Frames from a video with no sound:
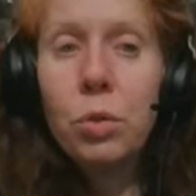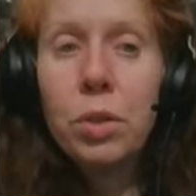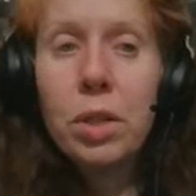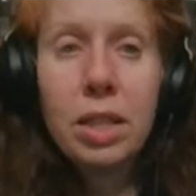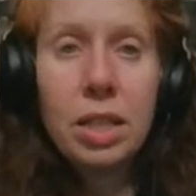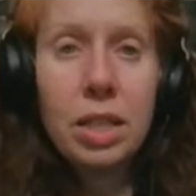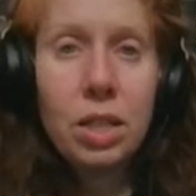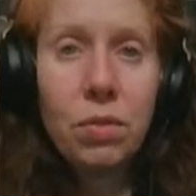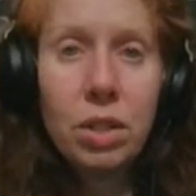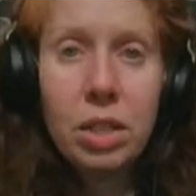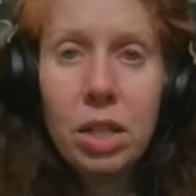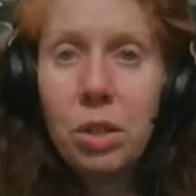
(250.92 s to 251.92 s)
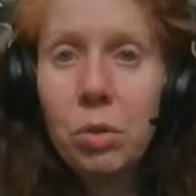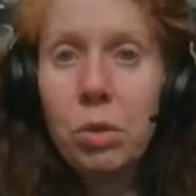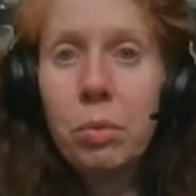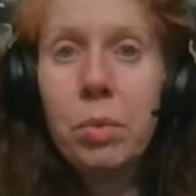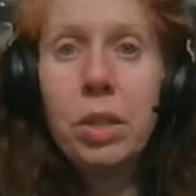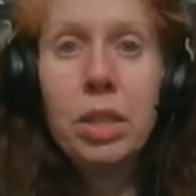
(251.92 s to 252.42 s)
can think of another
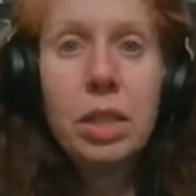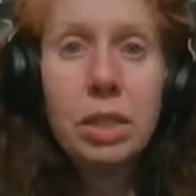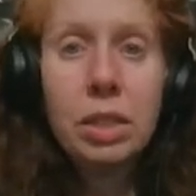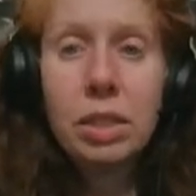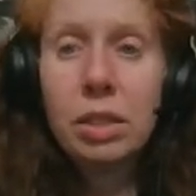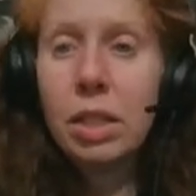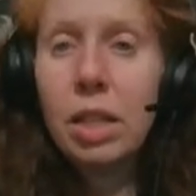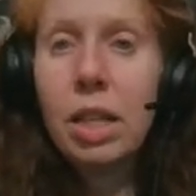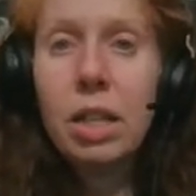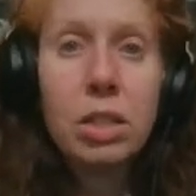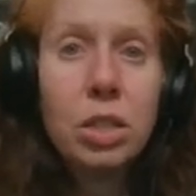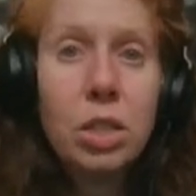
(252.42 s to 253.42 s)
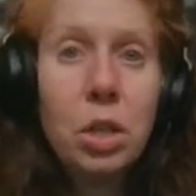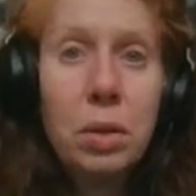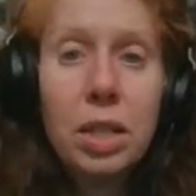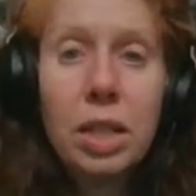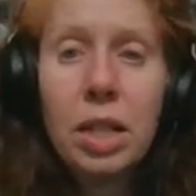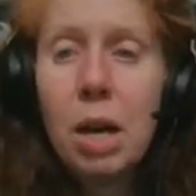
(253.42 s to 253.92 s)
one, please let us know
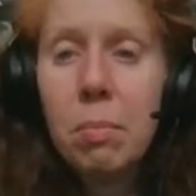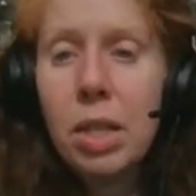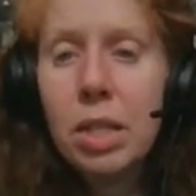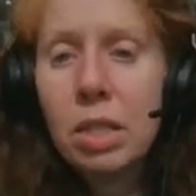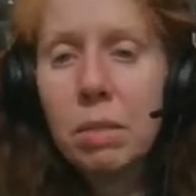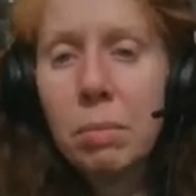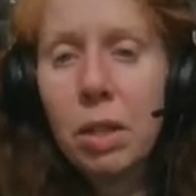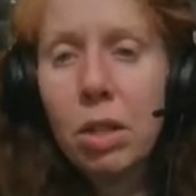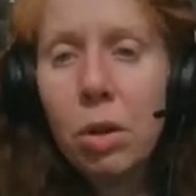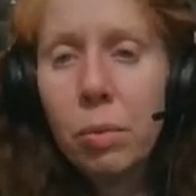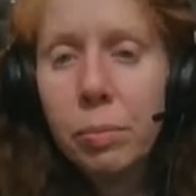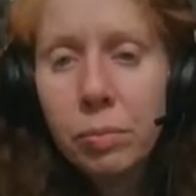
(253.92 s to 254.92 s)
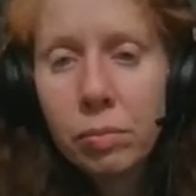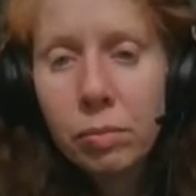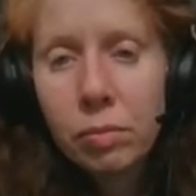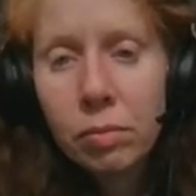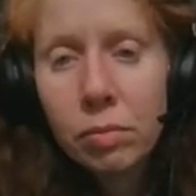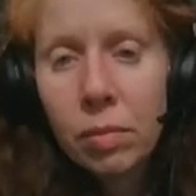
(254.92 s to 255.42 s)
in the comments below.
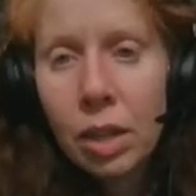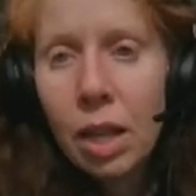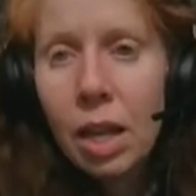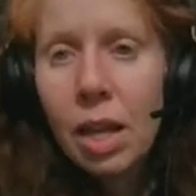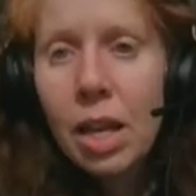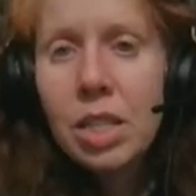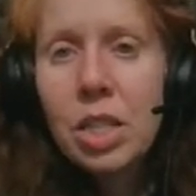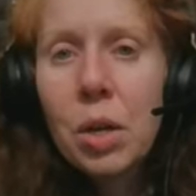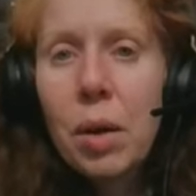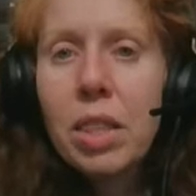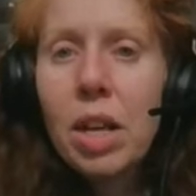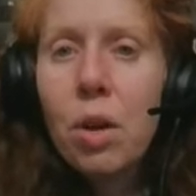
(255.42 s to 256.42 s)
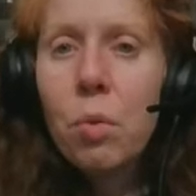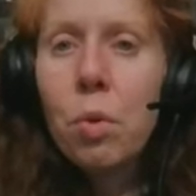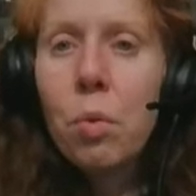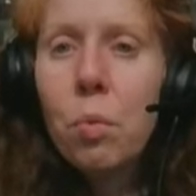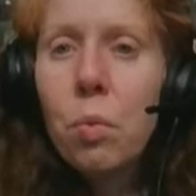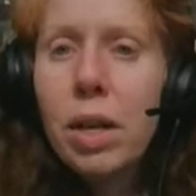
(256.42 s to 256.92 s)
So I thought,
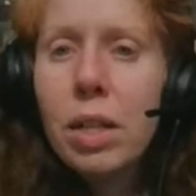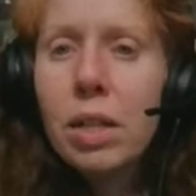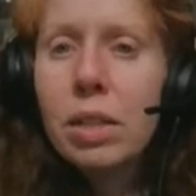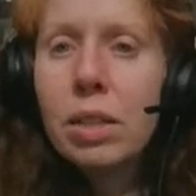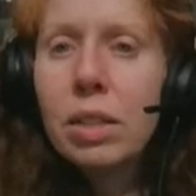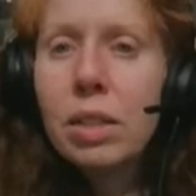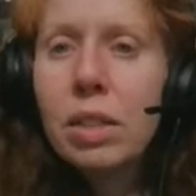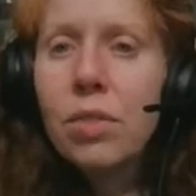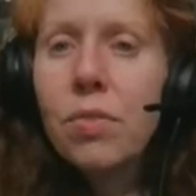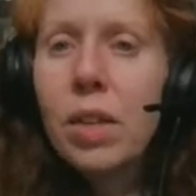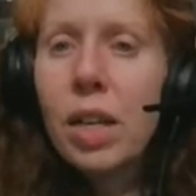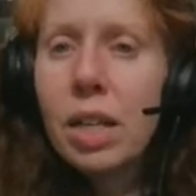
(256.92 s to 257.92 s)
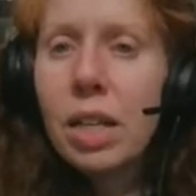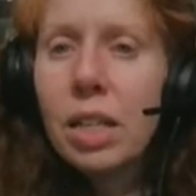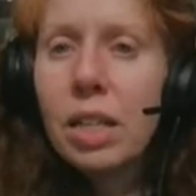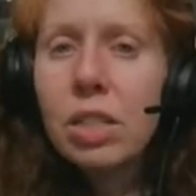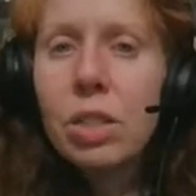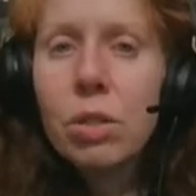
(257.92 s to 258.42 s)
well, what, if
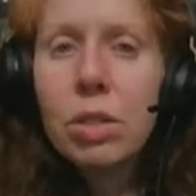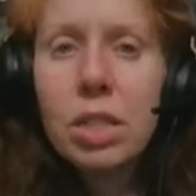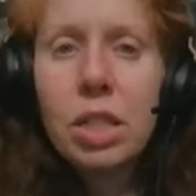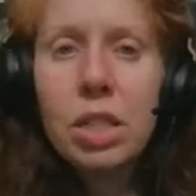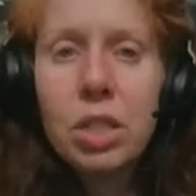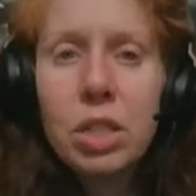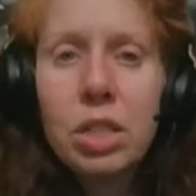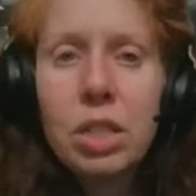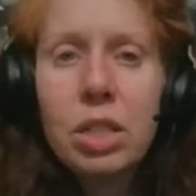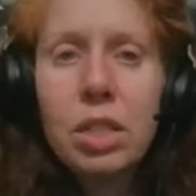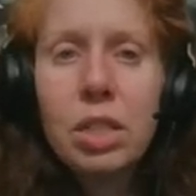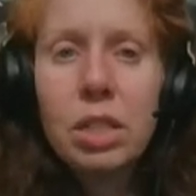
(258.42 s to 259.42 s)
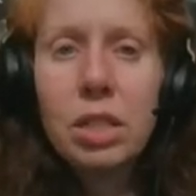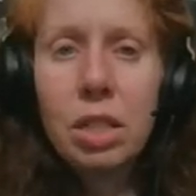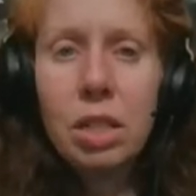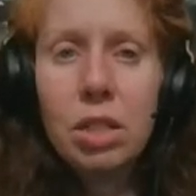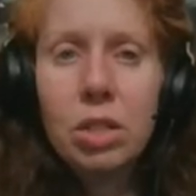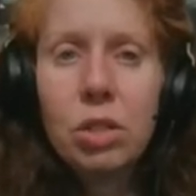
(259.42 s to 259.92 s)
any, association
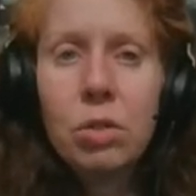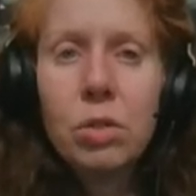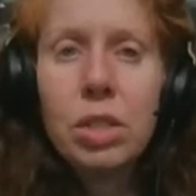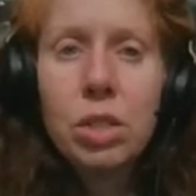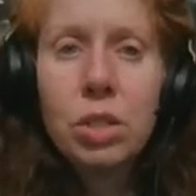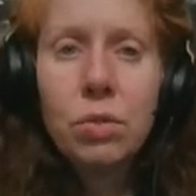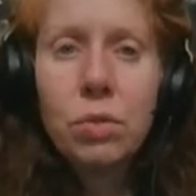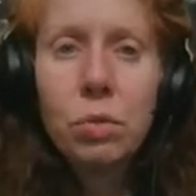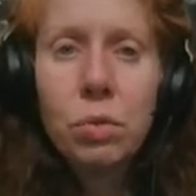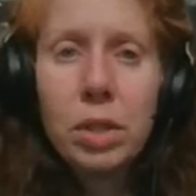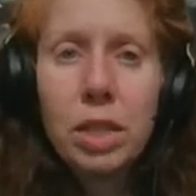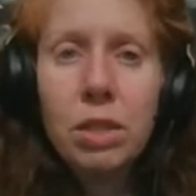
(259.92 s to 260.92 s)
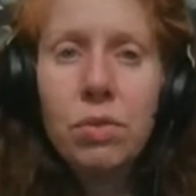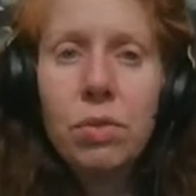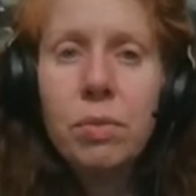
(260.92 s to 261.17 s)
does Christopher Reeve,